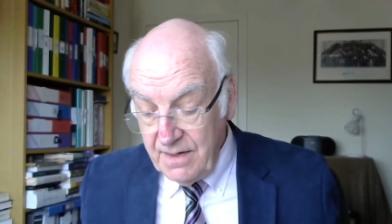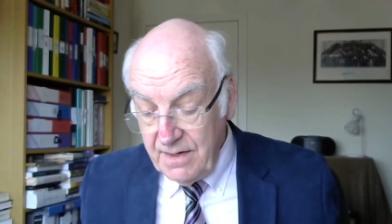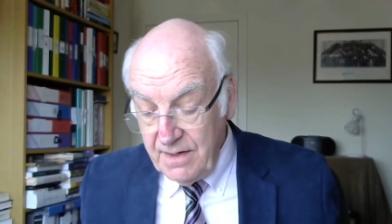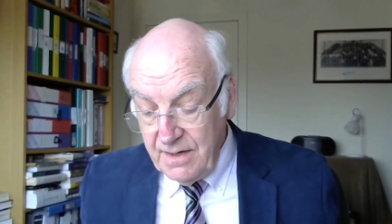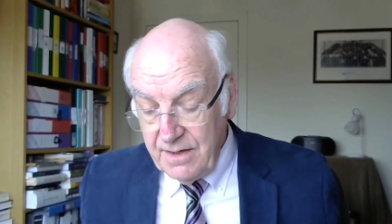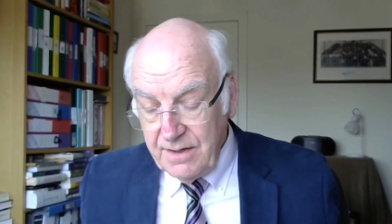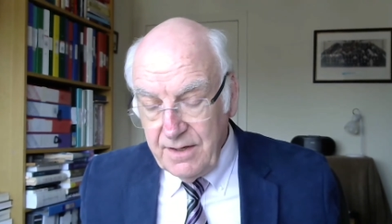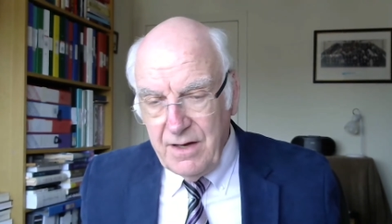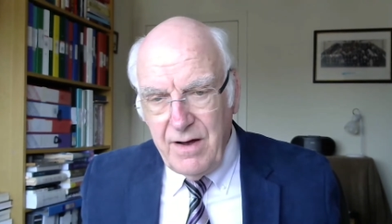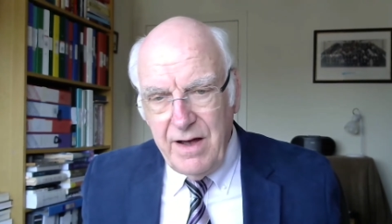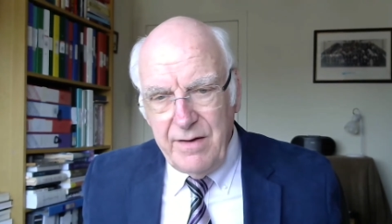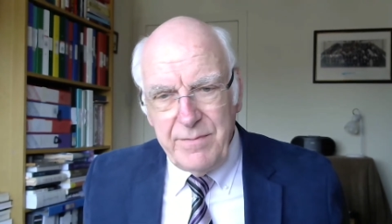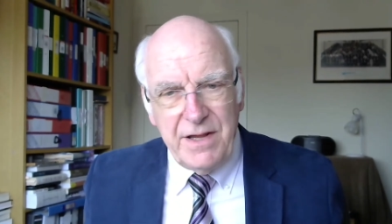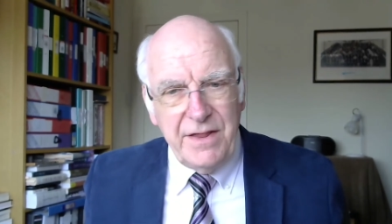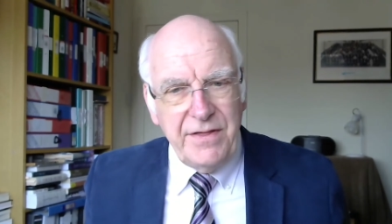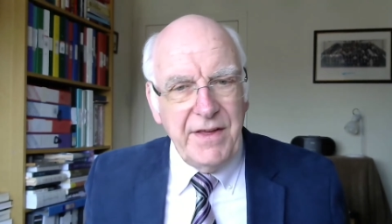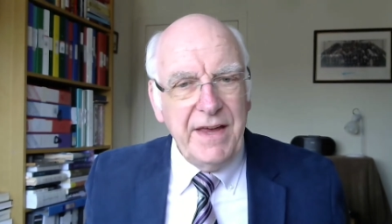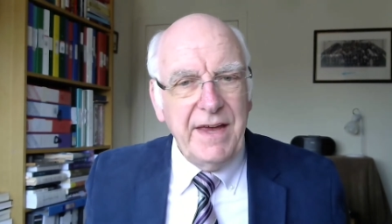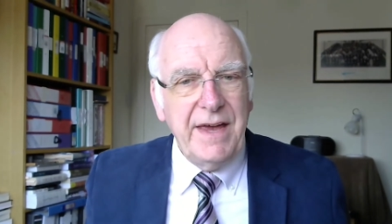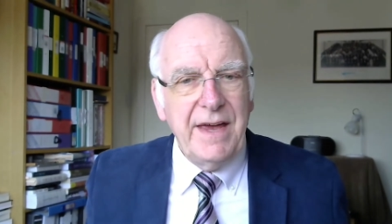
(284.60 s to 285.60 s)
Now, I've been
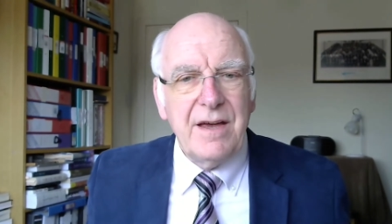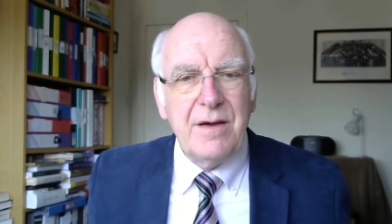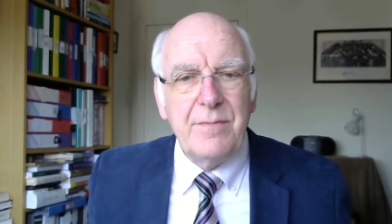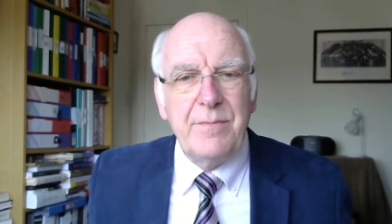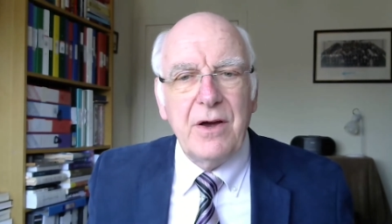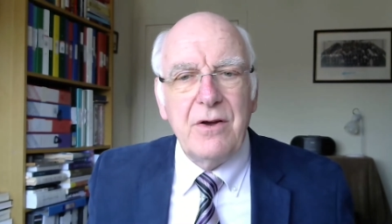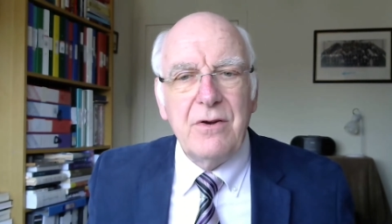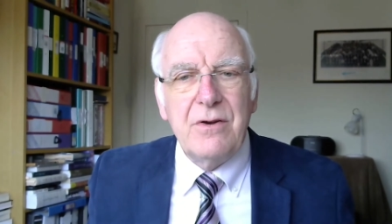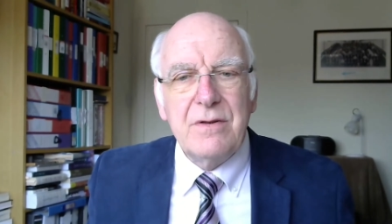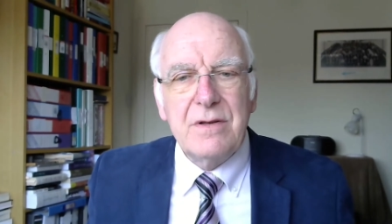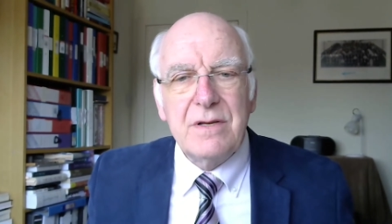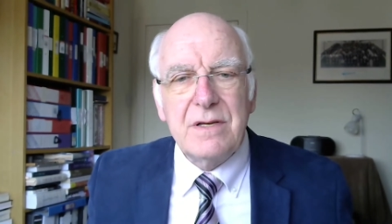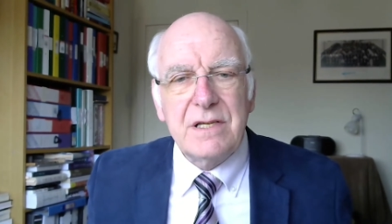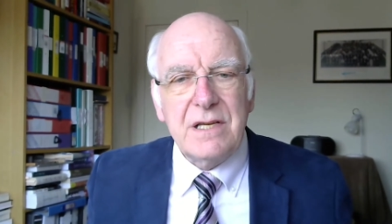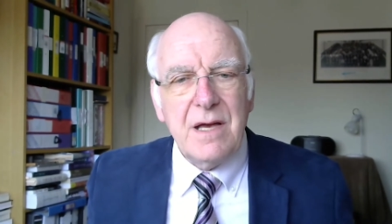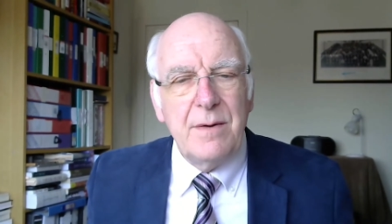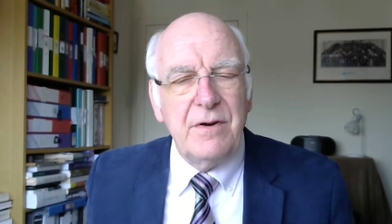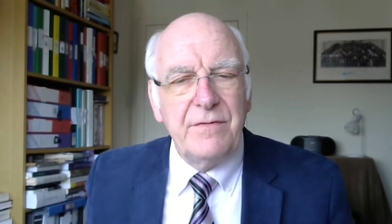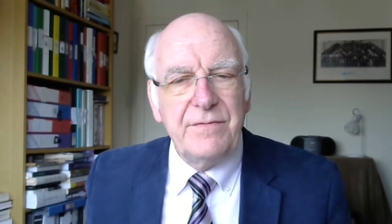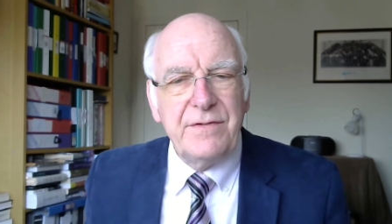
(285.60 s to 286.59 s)
thinking about
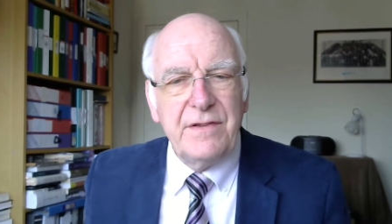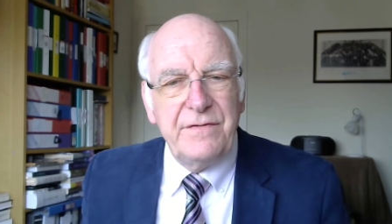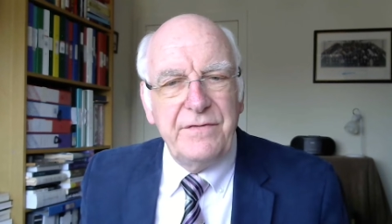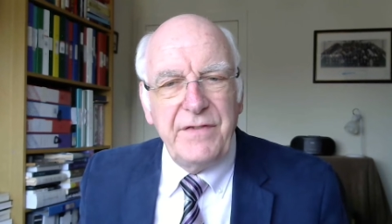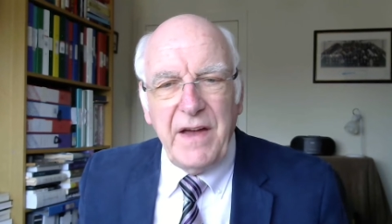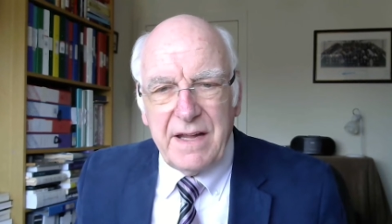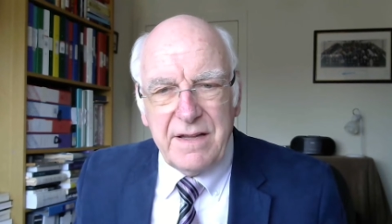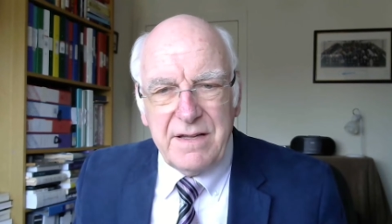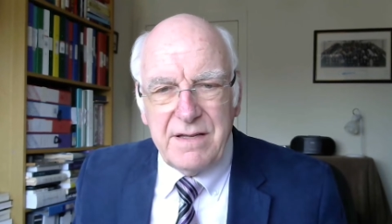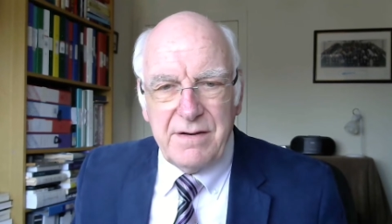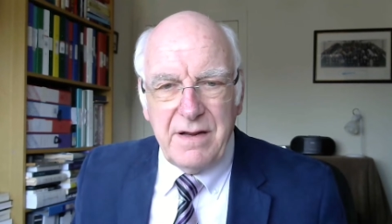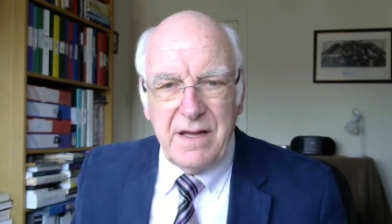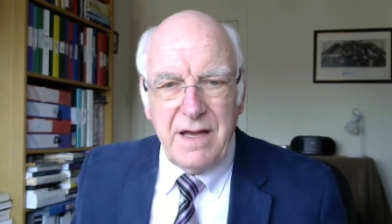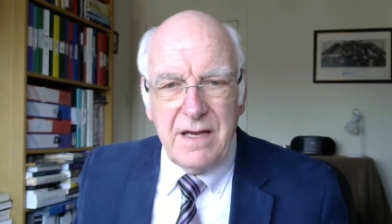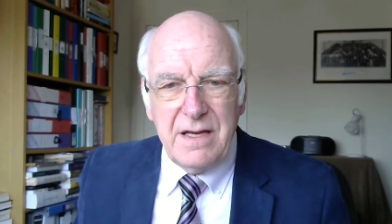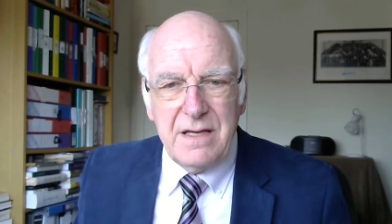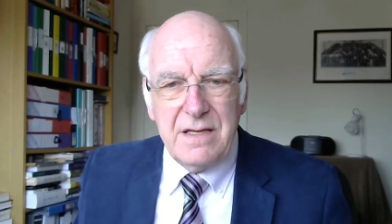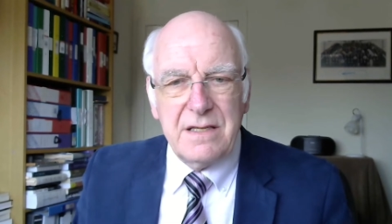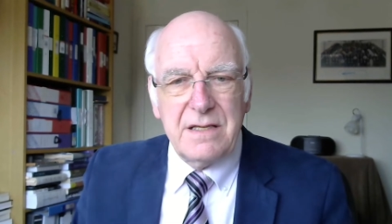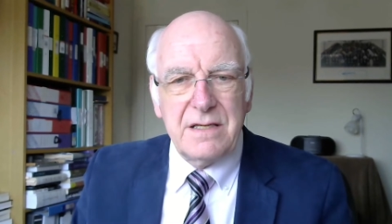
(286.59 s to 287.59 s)
some of the
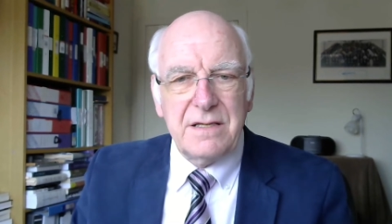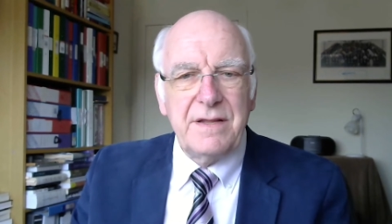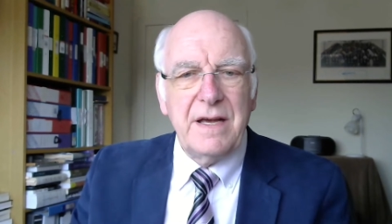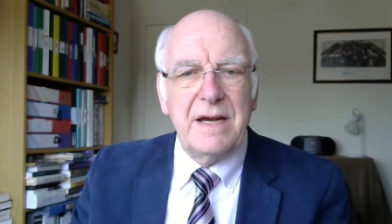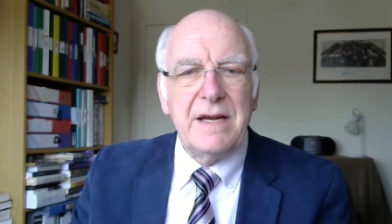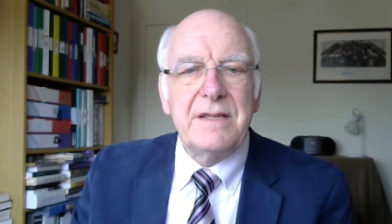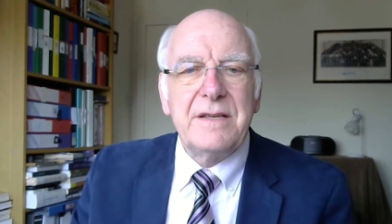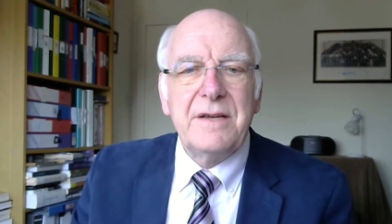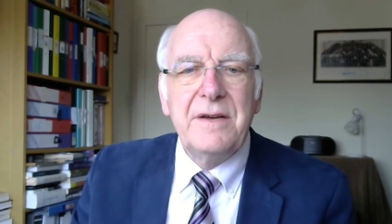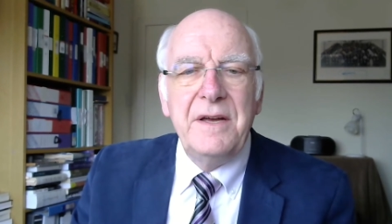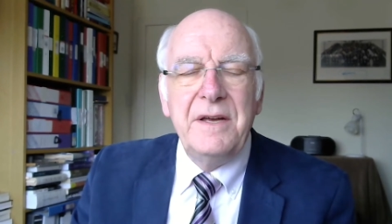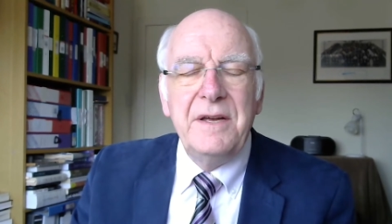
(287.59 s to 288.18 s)
victories that